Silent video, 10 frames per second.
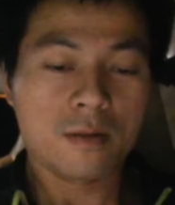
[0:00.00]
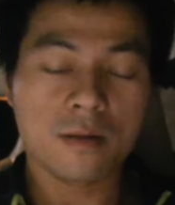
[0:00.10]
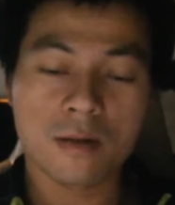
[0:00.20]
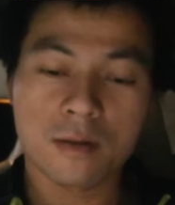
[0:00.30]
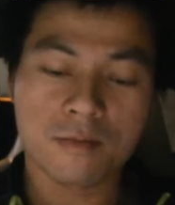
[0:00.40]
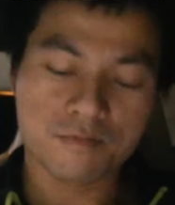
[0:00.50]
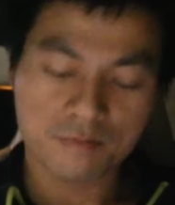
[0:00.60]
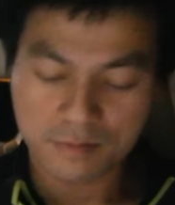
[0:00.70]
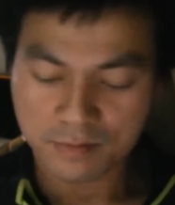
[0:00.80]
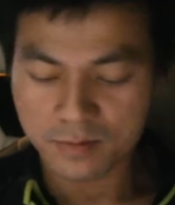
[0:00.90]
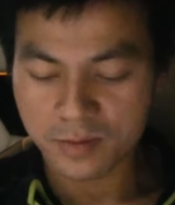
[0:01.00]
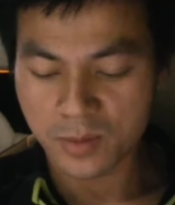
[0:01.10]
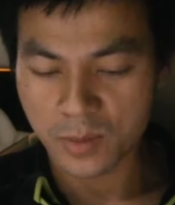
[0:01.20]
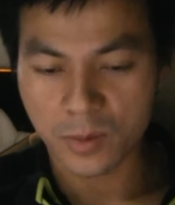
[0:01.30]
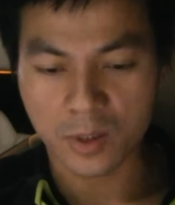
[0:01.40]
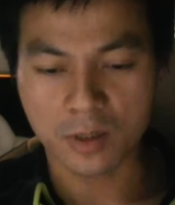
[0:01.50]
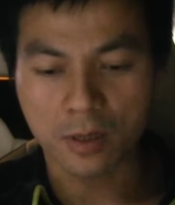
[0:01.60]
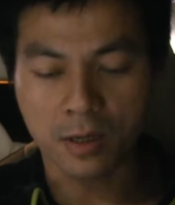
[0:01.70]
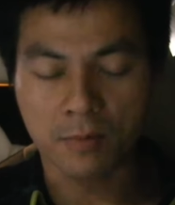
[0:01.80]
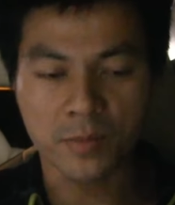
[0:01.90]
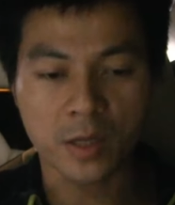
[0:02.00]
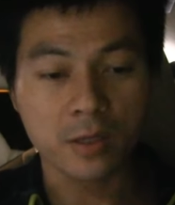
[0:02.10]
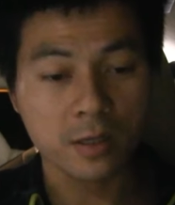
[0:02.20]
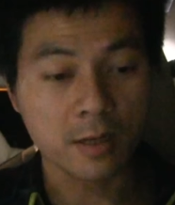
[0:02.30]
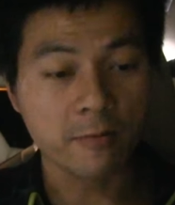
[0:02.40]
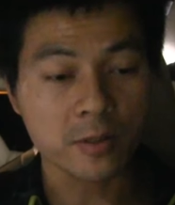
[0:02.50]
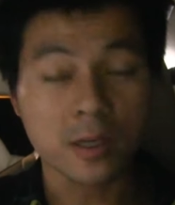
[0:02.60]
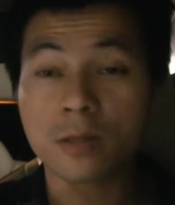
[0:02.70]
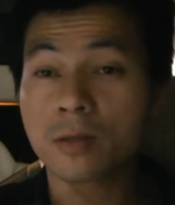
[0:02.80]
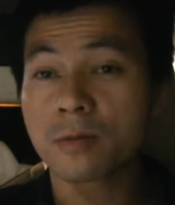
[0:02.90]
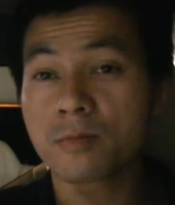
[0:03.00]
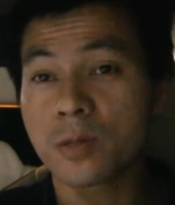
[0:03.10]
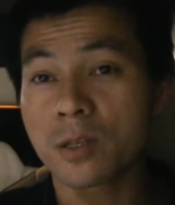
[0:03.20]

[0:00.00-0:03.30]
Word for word: Um, yeah, I think that was it.